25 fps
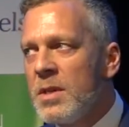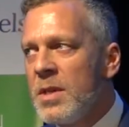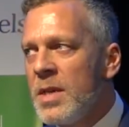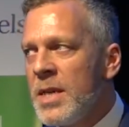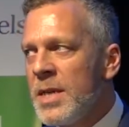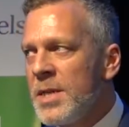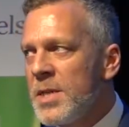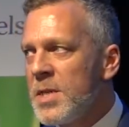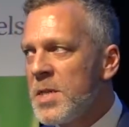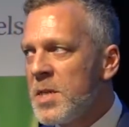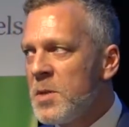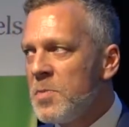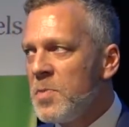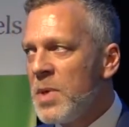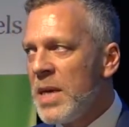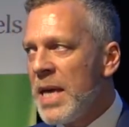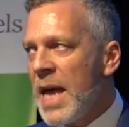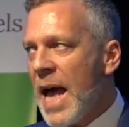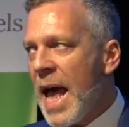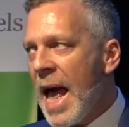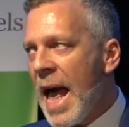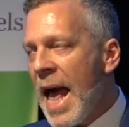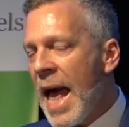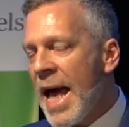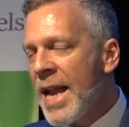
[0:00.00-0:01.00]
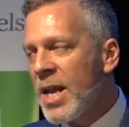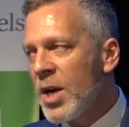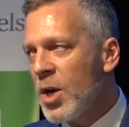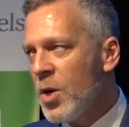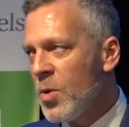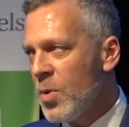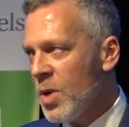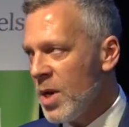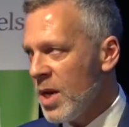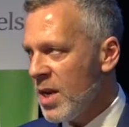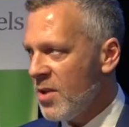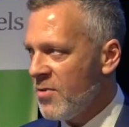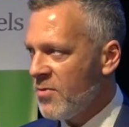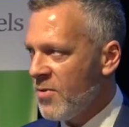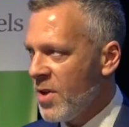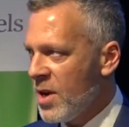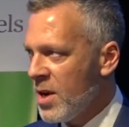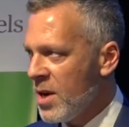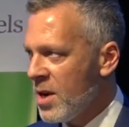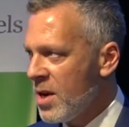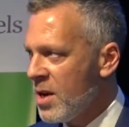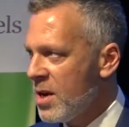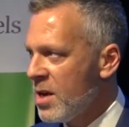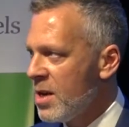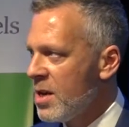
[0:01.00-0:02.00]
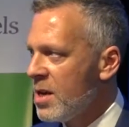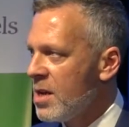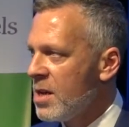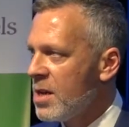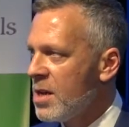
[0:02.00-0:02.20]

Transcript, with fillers: needs to be adequately funded,